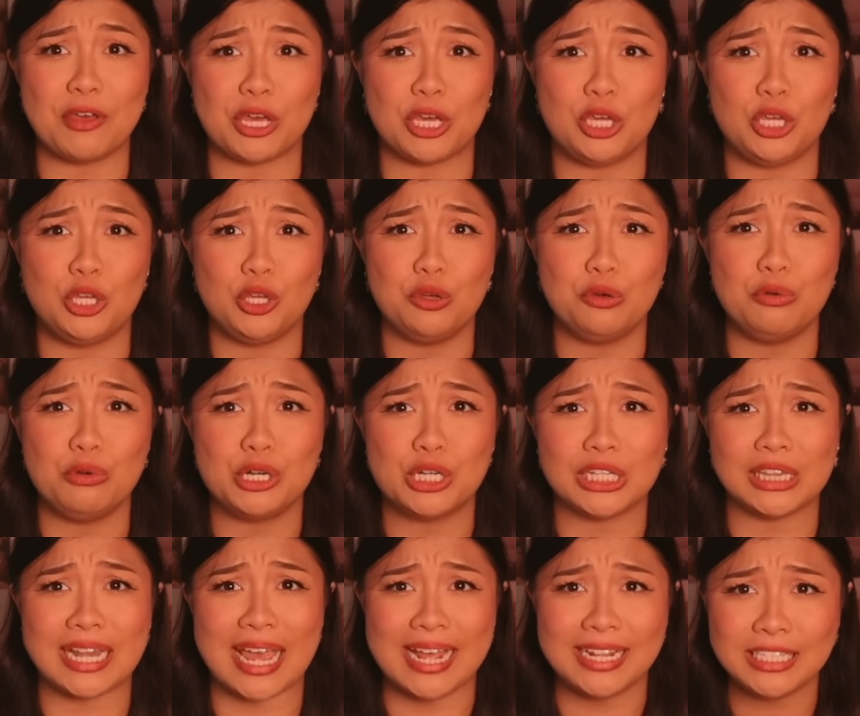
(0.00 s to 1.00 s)
huge
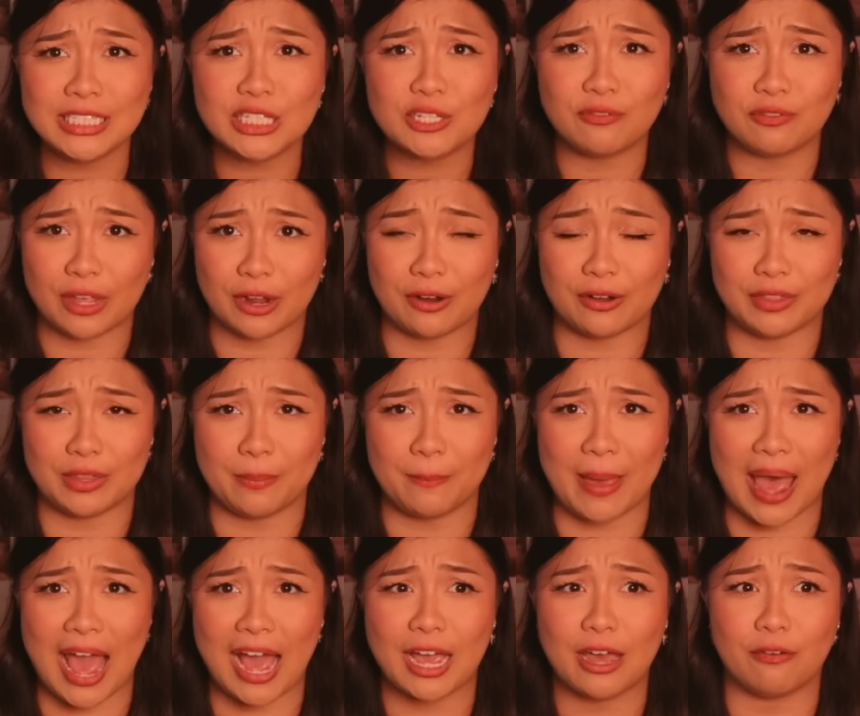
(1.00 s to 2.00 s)
lens flare in the
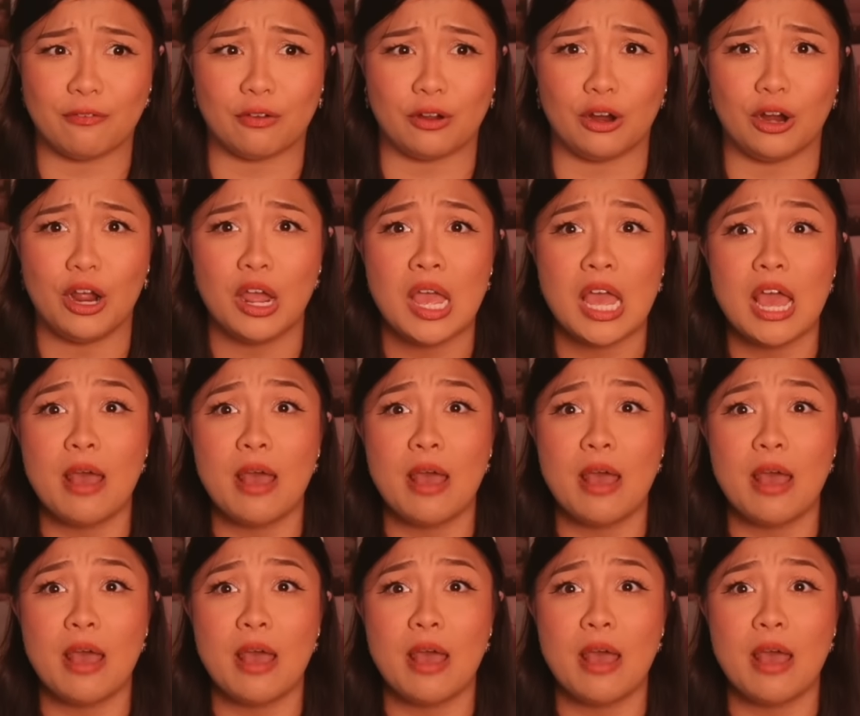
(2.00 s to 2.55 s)
back of her,